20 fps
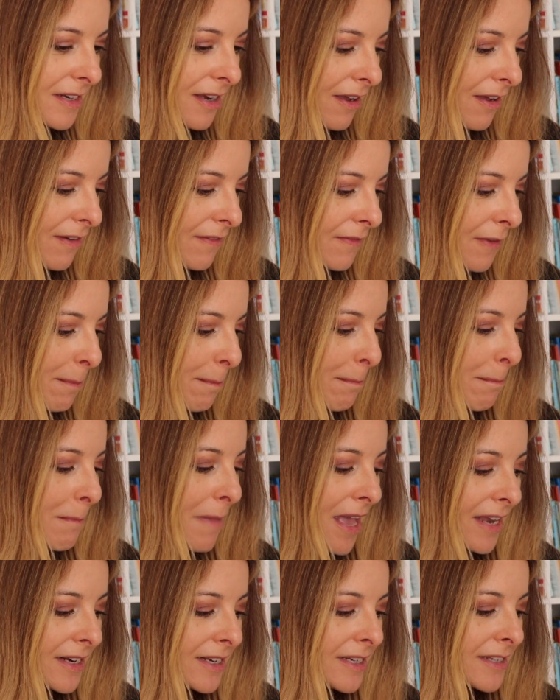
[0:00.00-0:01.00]
of
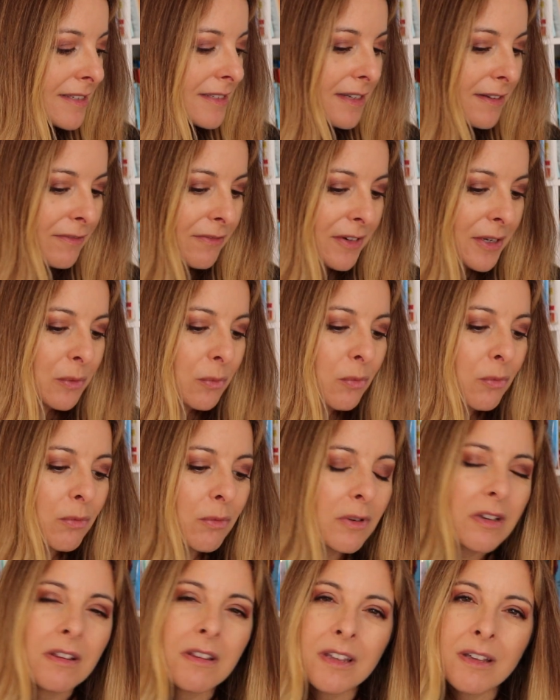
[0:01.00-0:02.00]
many different
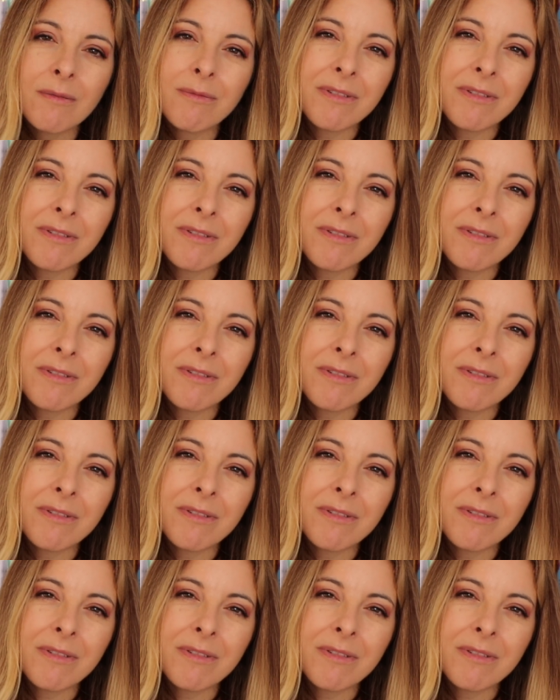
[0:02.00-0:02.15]
really,